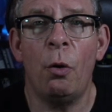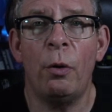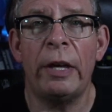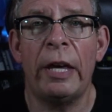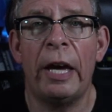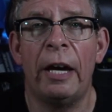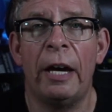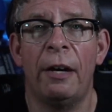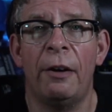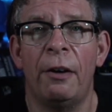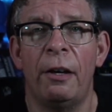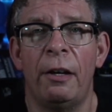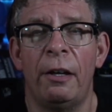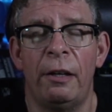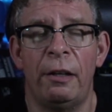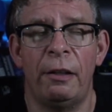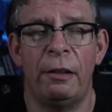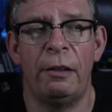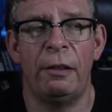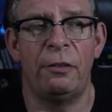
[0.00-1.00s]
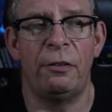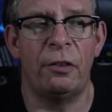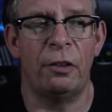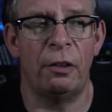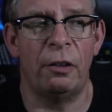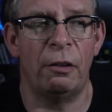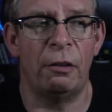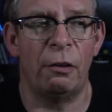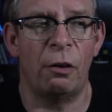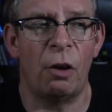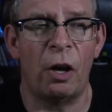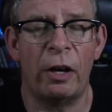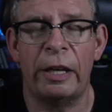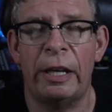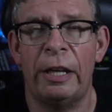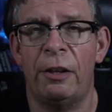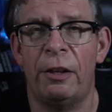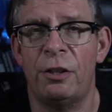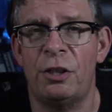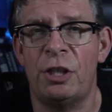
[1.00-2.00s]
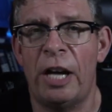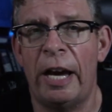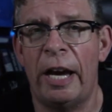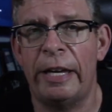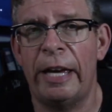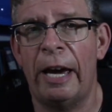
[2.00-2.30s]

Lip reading: yeah, to log into the chat,